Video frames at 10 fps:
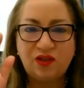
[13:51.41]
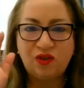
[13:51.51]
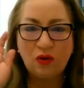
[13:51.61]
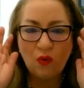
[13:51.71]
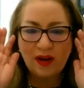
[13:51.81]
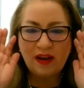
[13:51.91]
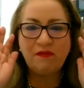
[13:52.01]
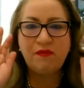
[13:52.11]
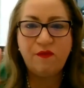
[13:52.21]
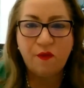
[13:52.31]
you're looking
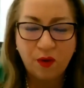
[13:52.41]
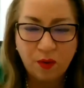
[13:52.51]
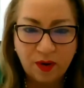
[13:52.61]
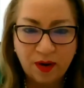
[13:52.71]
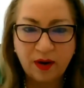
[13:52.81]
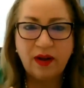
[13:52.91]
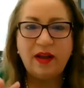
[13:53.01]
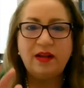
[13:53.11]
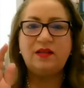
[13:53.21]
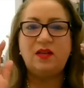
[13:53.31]
forward.
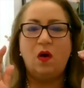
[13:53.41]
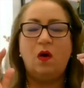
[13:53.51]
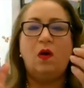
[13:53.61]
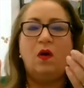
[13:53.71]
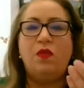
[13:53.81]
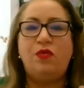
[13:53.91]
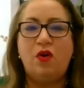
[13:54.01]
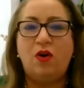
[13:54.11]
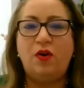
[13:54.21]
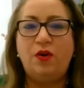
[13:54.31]
So
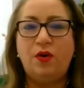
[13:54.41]
don't